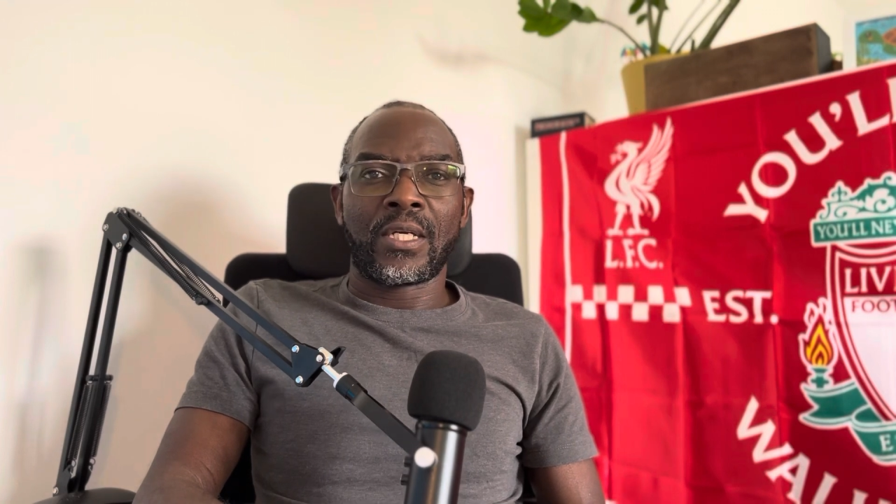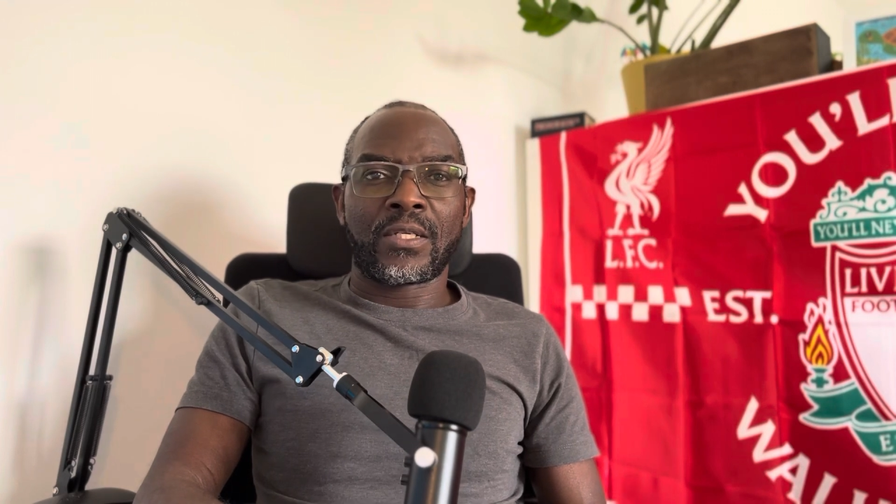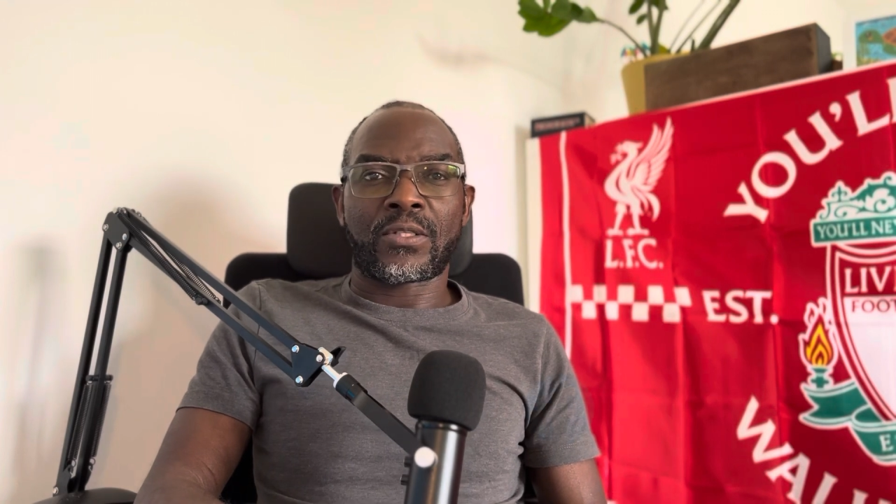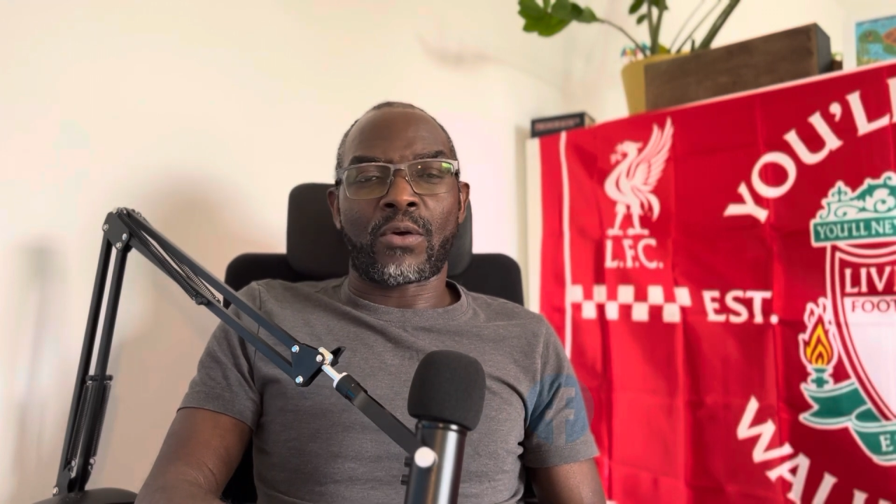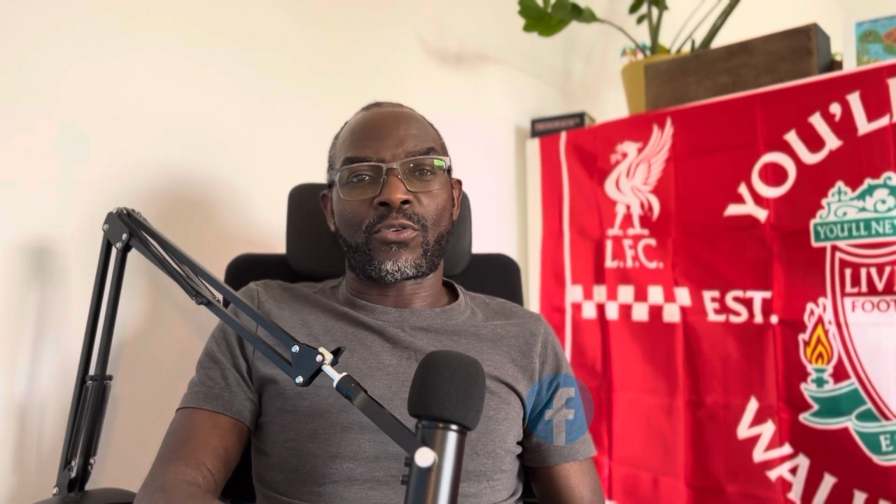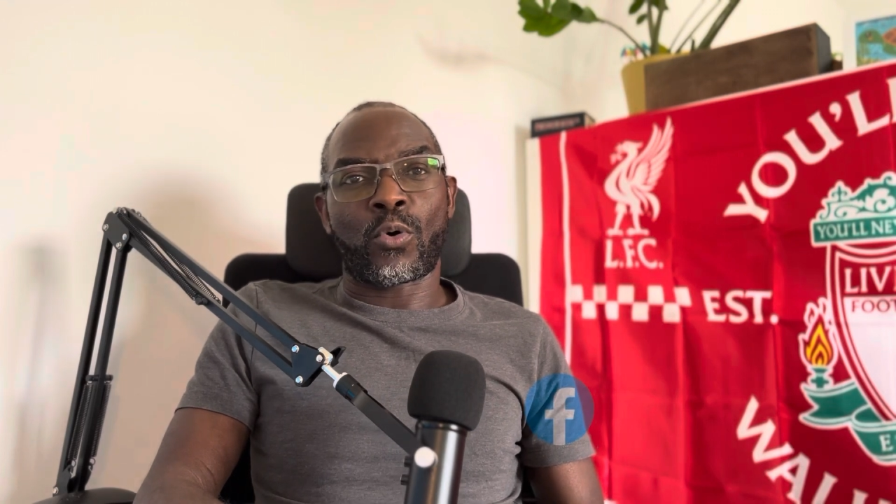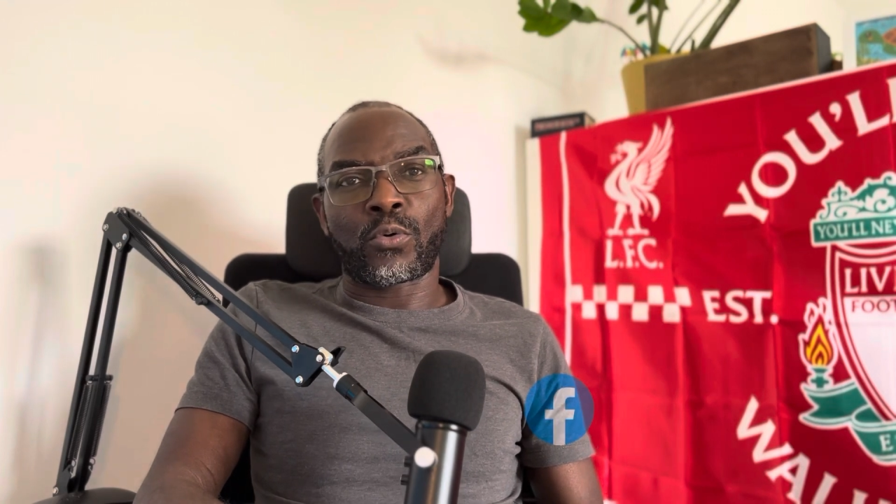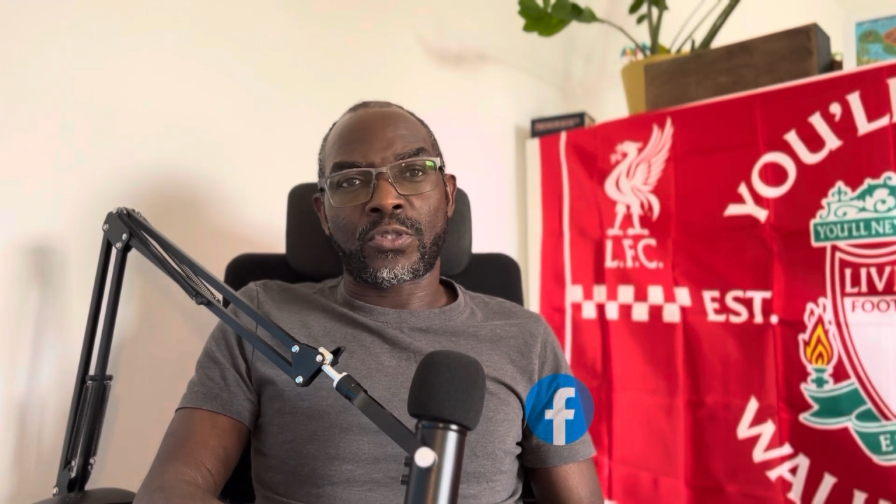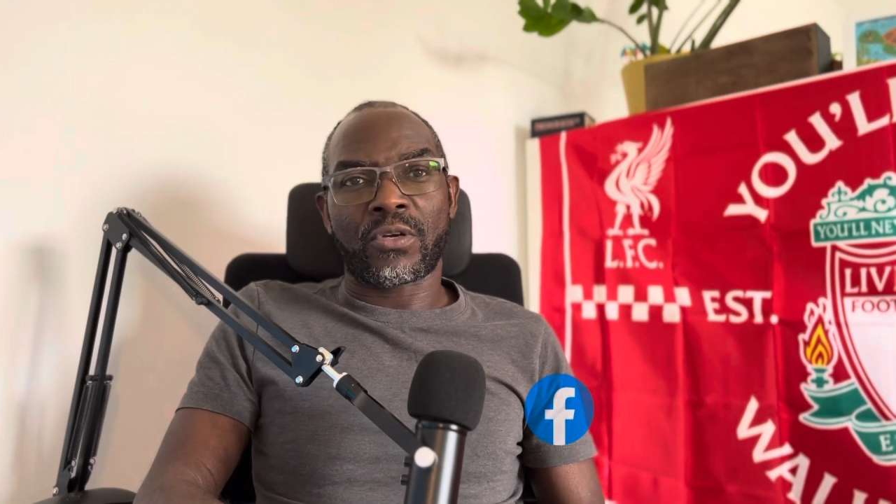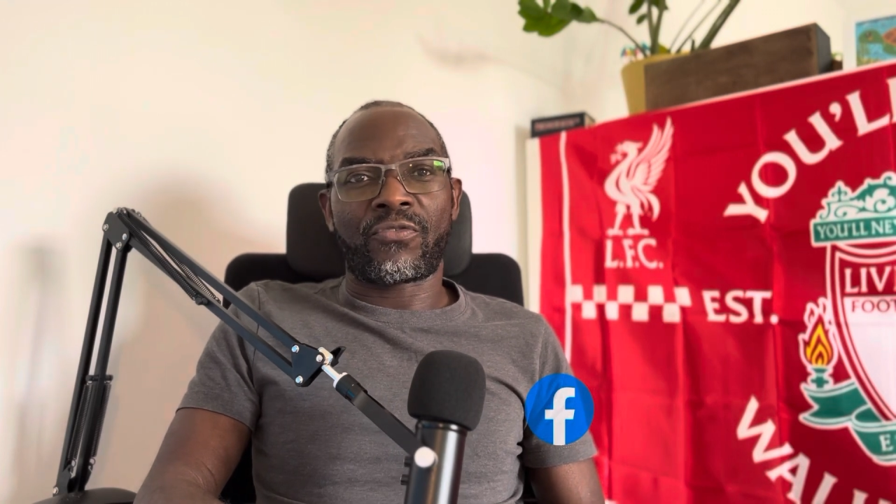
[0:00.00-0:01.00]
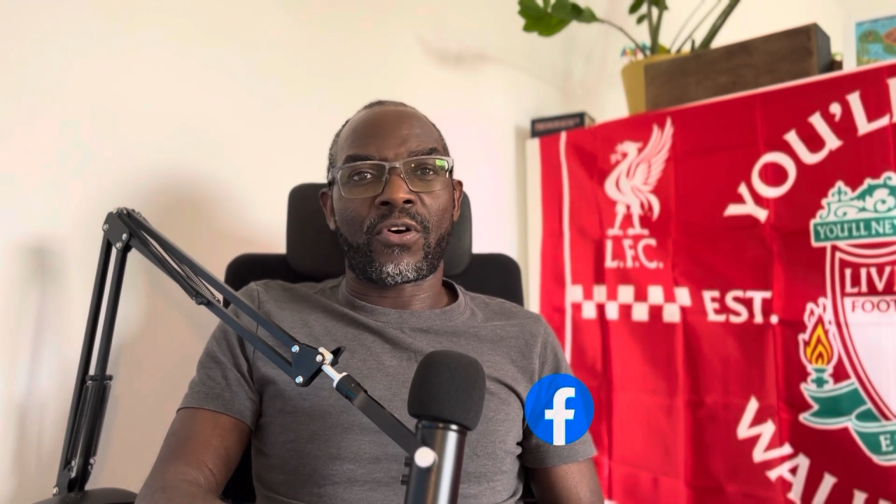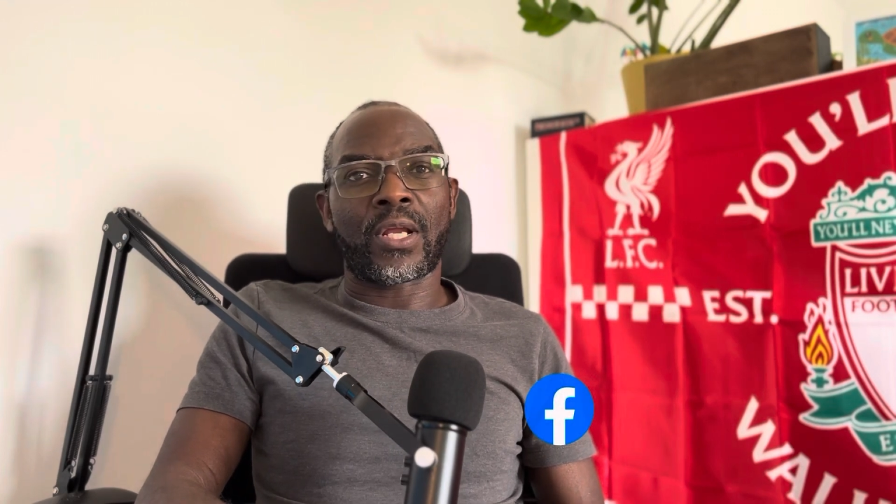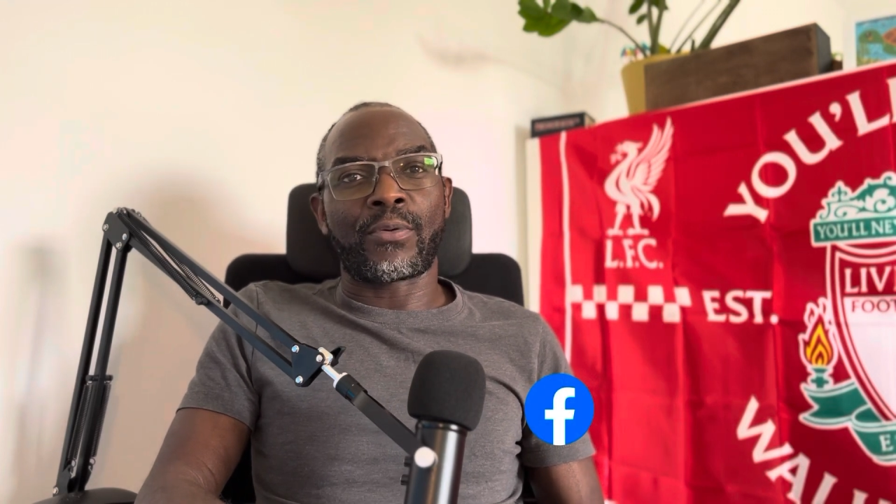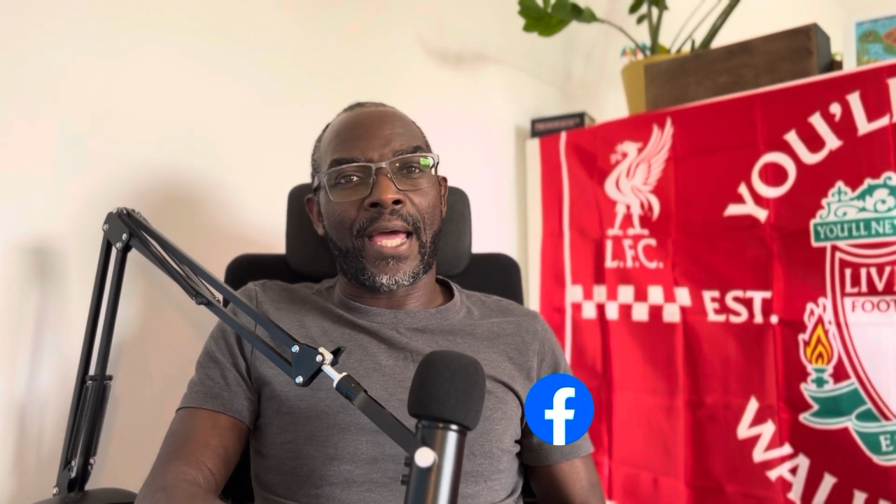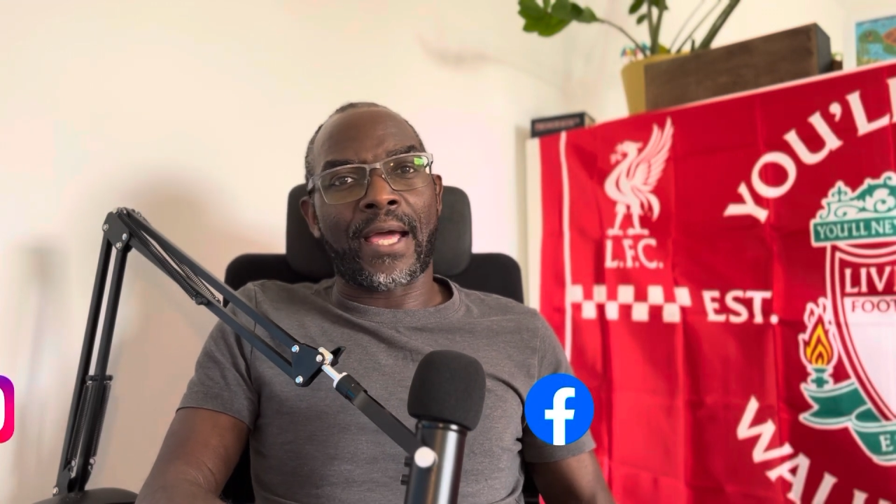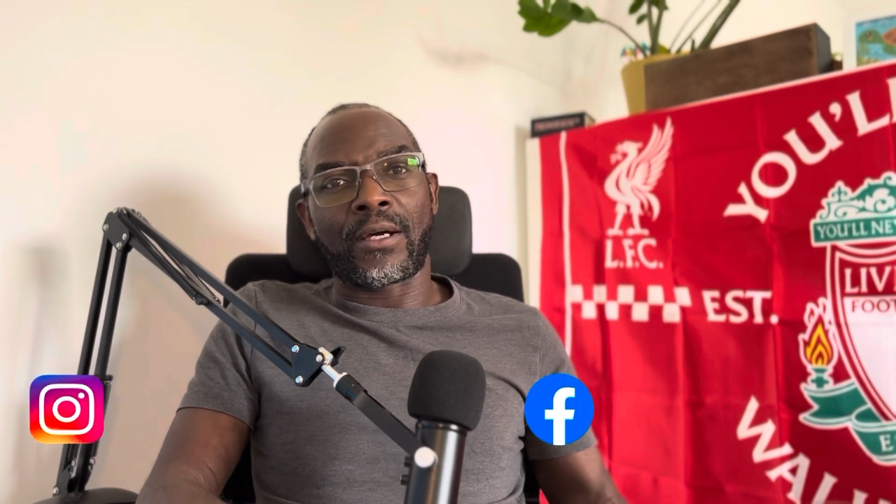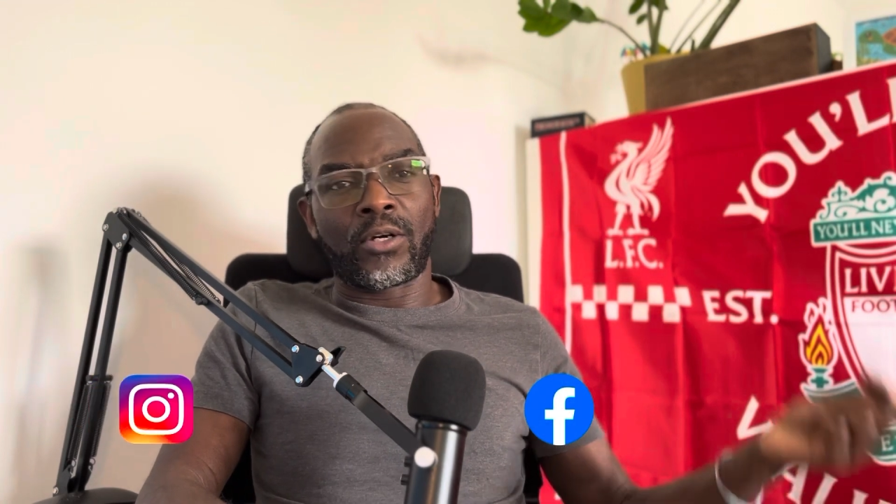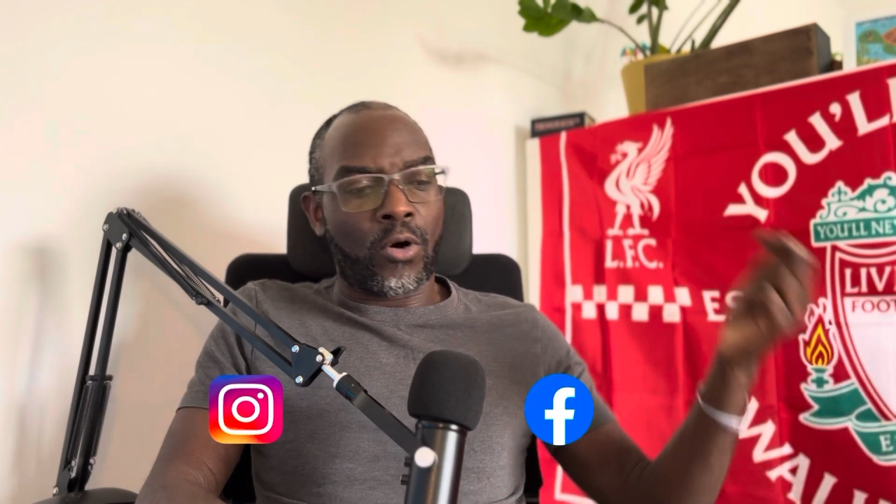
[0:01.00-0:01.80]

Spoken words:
So of course follow that